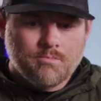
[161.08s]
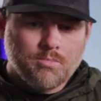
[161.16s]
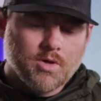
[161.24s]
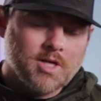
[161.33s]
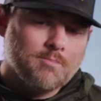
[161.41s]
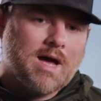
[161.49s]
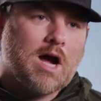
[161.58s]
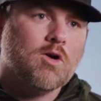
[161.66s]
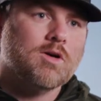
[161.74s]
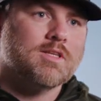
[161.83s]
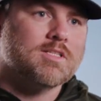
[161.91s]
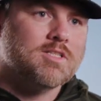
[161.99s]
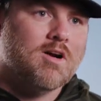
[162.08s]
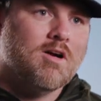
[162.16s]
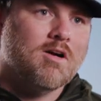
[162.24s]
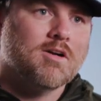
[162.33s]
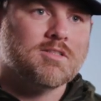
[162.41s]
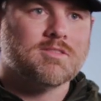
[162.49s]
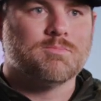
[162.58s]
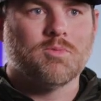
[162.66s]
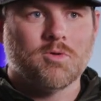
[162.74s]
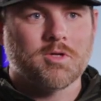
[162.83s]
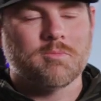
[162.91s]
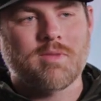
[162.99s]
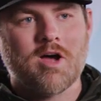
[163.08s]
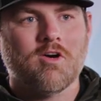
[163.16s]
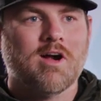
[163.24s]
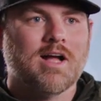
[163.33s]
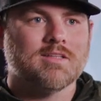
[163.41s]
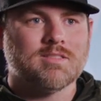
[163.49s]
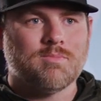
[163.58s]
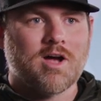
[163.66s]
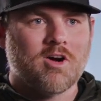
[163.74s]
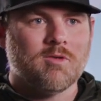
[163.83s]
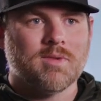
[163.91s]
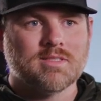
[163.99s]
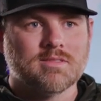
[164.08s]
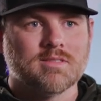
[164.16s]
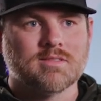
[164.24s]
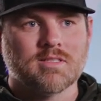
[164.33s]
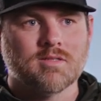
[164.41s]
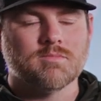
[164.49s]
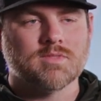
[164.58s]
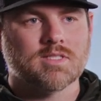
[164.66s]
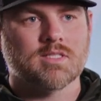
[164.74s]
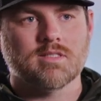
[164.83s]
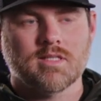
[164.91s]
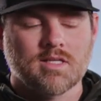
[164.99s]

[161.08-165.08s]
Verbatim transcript: putting power in the charge, pulling power out to power my systems, and